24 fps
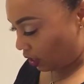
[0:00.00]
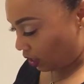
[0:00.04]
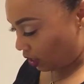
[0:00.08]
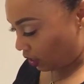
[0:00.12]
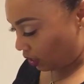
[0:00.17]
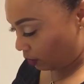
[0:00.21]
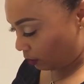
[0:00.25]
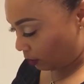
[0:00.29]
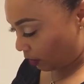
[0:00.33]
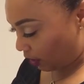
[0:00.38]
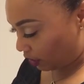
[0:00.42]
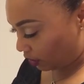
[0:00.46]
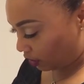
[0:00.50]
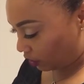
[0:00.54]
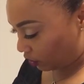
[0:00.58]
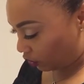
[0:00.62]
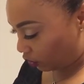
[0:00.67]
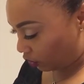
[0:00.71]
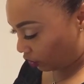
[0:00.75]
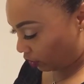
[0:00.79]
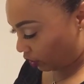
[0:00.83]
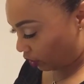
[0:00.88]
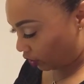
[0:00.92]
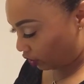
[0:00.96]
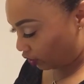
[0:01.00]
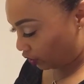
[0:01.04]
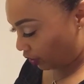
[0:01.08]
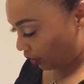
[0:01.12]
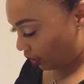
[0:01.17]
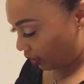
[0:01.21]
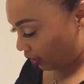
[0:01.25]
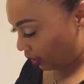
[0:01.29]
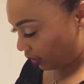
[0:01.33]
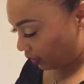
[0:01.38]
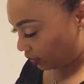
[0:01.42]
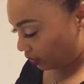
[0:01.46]
in the mason jar and
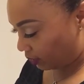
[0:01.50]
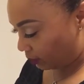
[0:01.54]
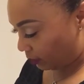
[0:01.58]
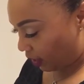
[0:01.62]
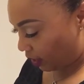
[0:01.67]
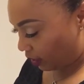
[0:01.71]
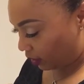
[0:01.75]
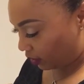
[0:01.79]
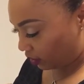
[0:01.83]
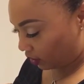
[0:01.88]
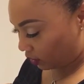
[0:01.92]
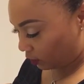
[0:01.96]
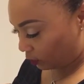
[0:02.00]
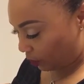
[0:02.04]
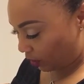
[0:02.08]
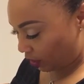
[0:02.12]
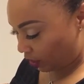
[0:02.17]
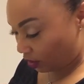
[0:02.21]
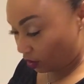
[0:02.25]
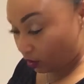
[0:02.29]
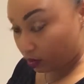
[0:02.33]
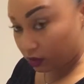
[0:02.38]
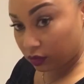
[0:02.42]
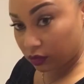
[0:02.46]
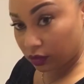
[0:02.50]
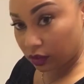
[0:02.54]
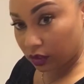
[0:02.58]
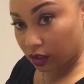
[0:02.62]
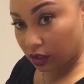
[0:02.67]
try not to make a spill.